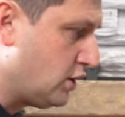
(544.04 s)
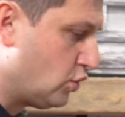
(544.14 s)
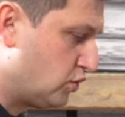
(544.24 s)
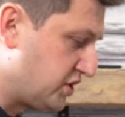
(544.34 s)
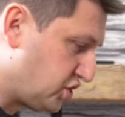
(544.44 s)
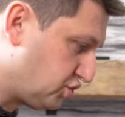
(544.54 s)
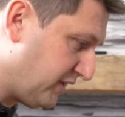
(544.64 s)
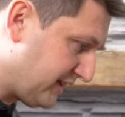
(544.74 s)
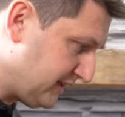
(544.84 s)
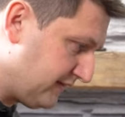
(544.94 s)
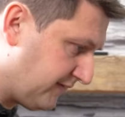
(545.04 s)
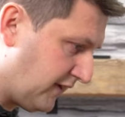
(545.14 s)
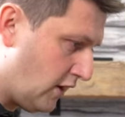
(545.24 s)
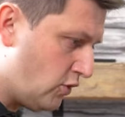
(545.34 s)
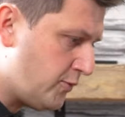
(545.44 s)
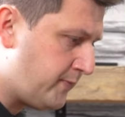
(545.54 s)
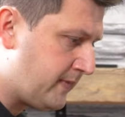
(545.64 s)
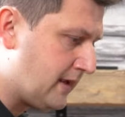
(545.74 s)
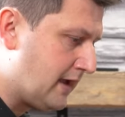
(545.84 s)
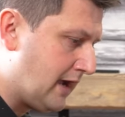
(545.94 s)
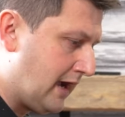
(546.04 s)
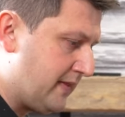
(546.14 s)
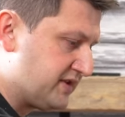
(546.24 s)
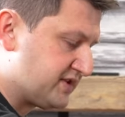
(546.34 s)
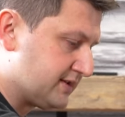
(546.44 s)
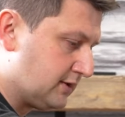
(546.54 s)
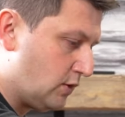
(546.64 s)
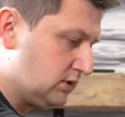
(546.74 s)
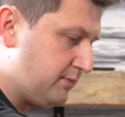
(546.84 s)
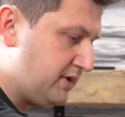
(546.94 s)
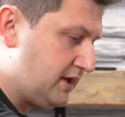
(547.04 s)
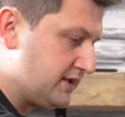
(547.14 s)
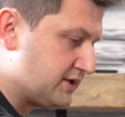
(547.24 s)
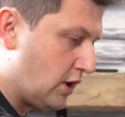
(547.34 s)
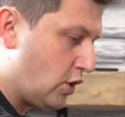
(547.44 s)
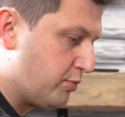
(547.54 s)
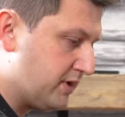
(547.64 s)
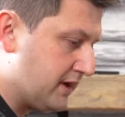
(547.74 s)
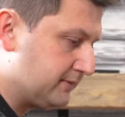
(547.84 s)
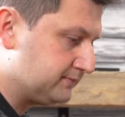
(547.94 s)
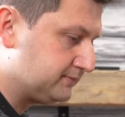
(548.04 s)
restricted flow and then slowly begin to open it.